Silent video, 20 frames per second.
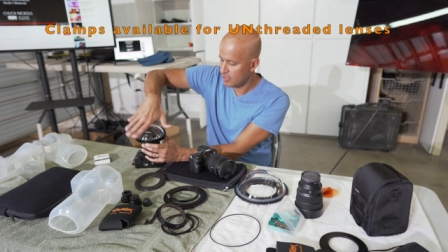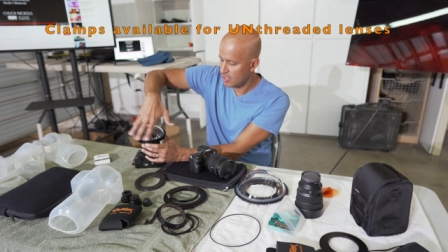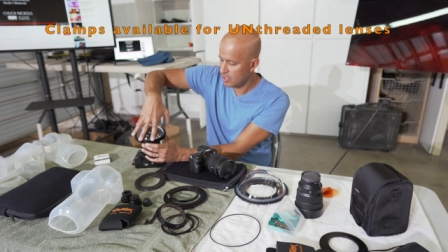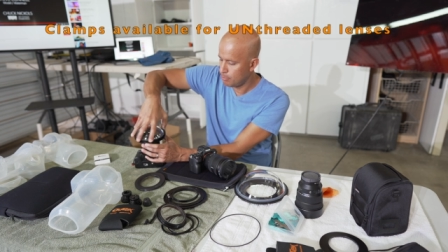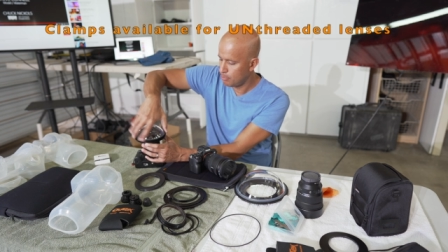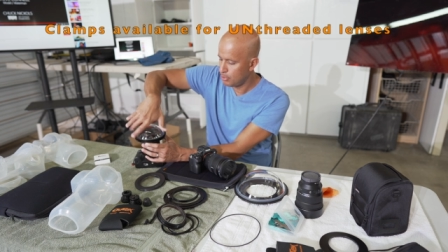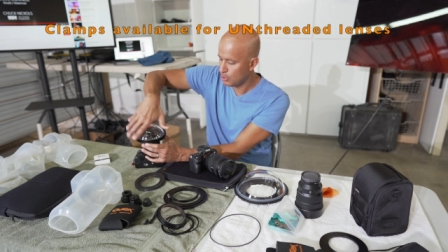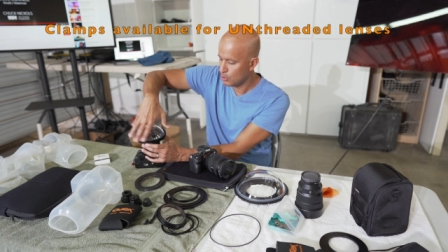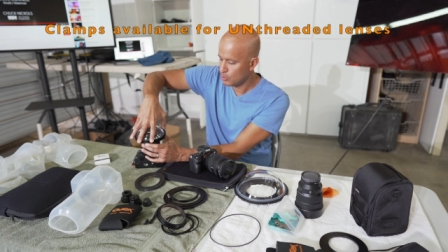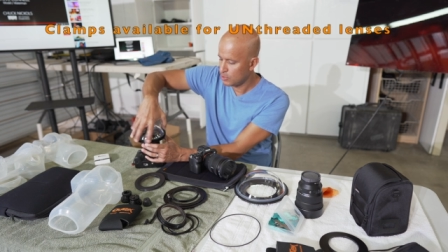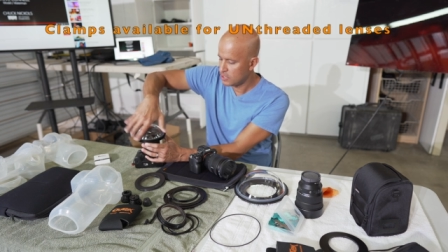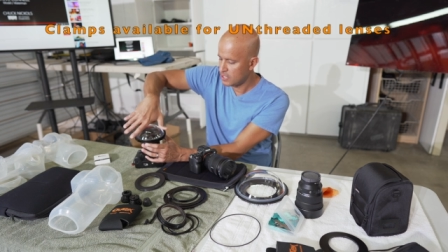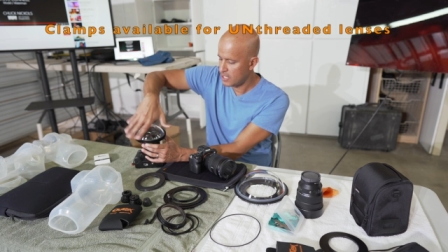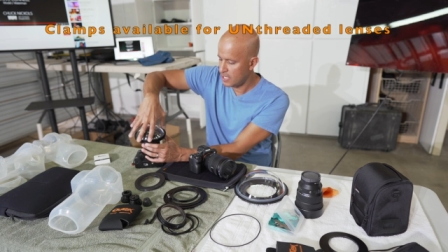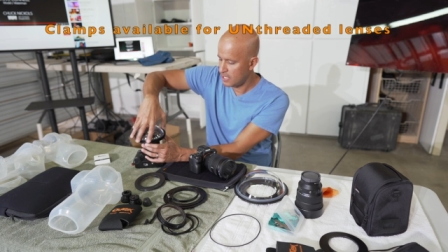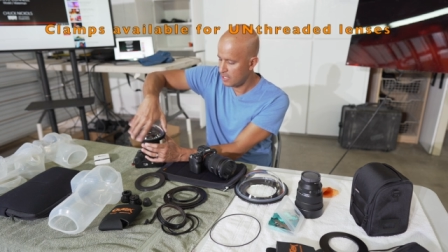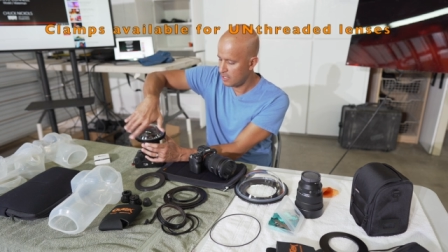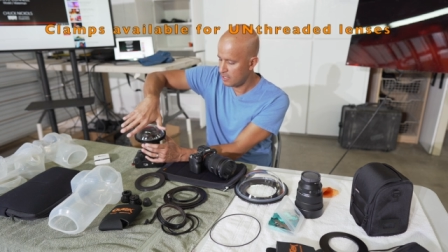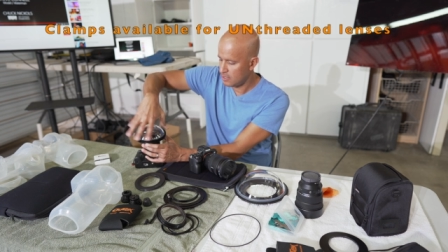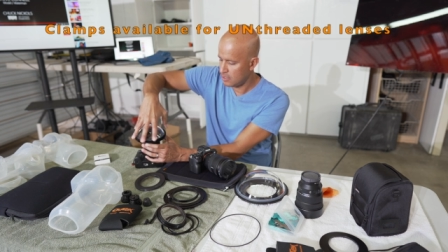a
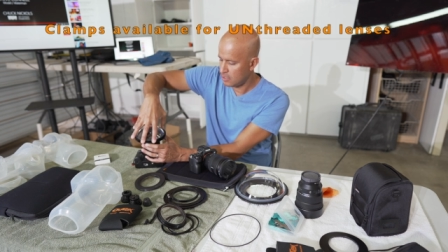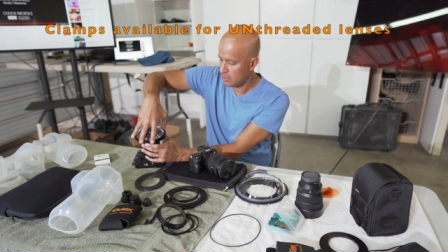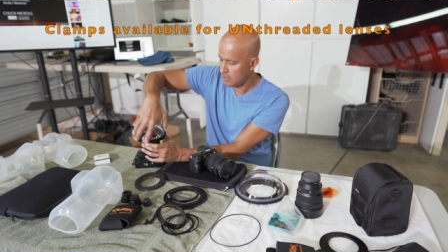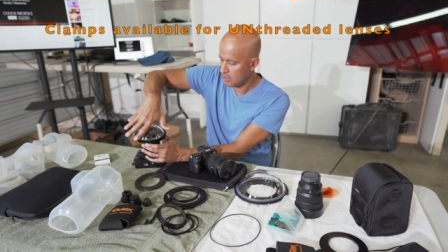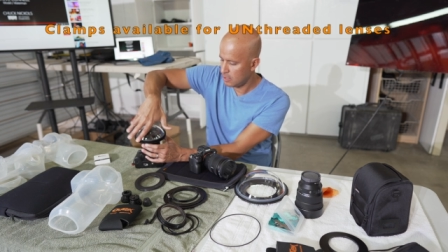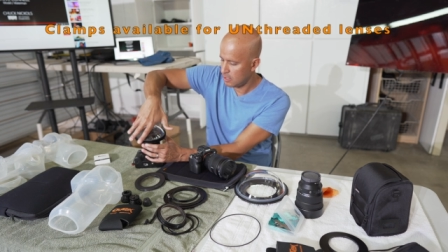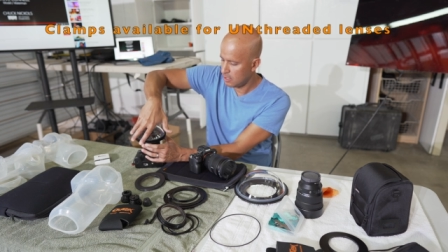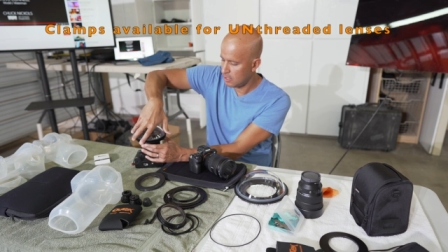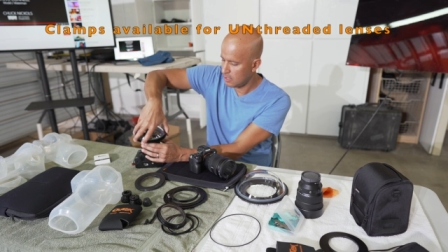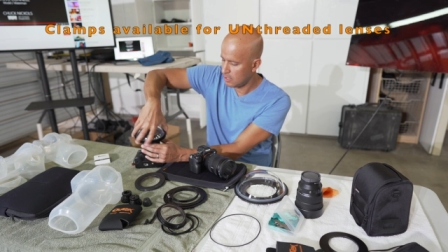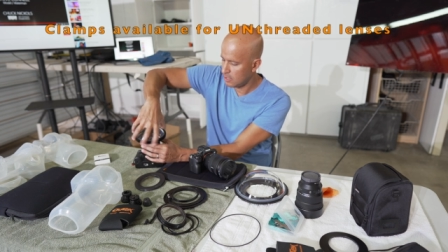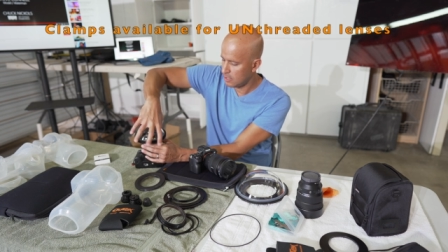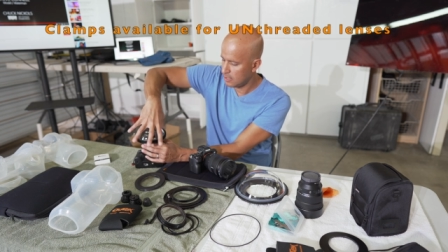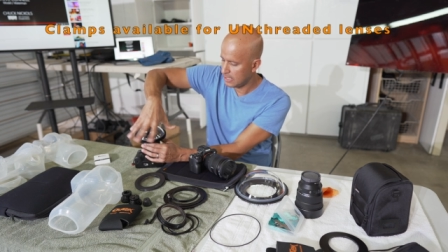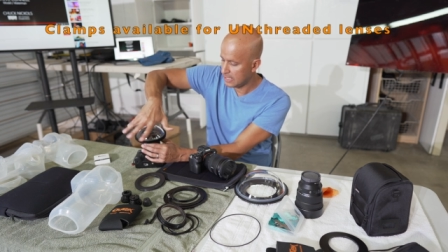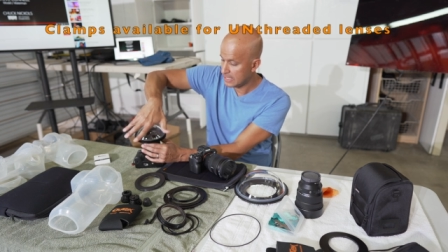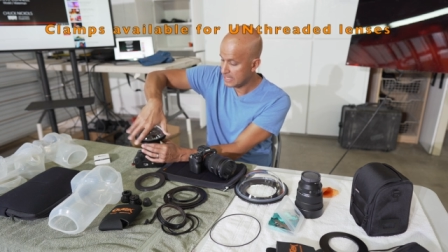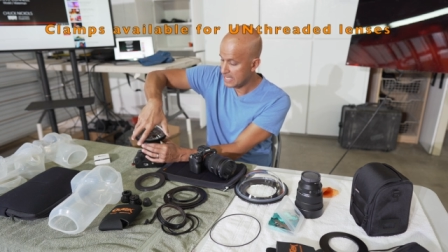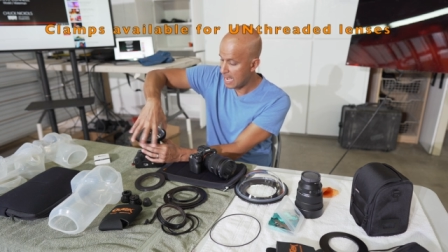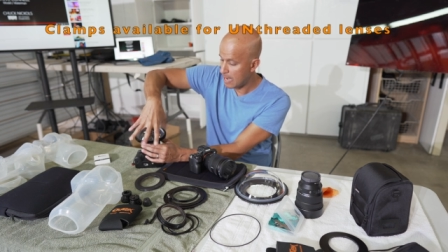built-in
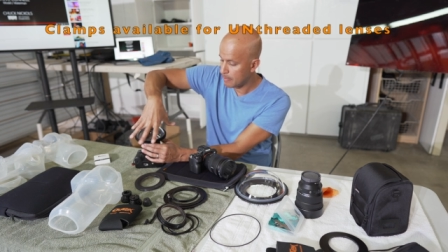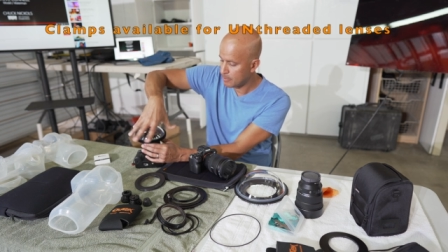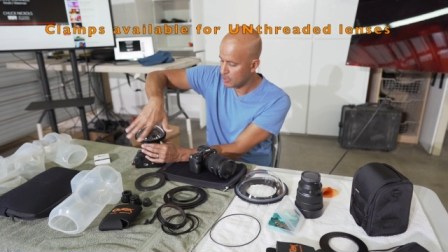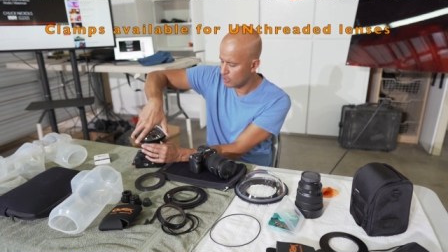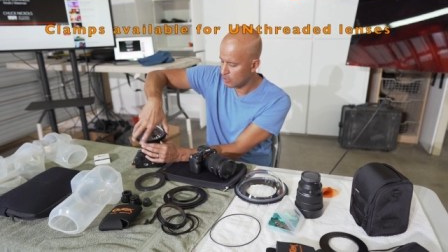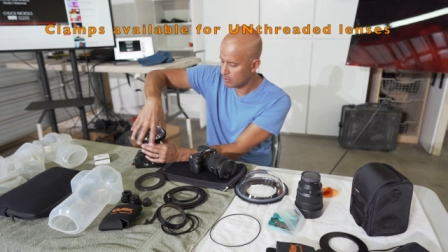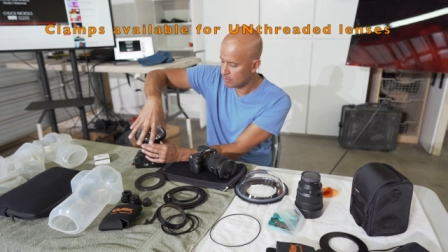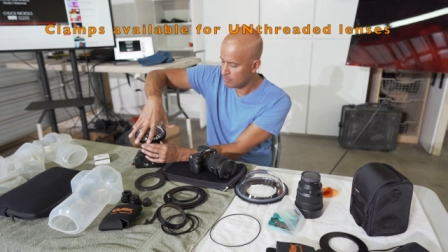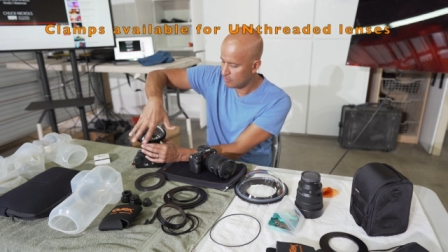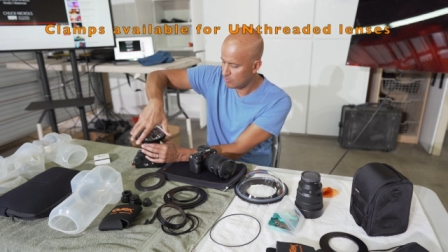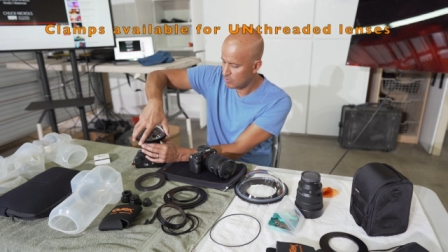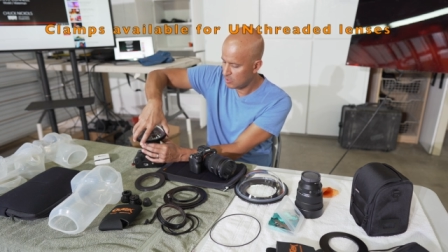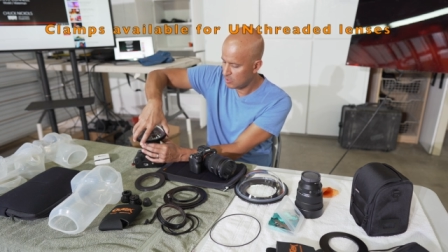uh, adapter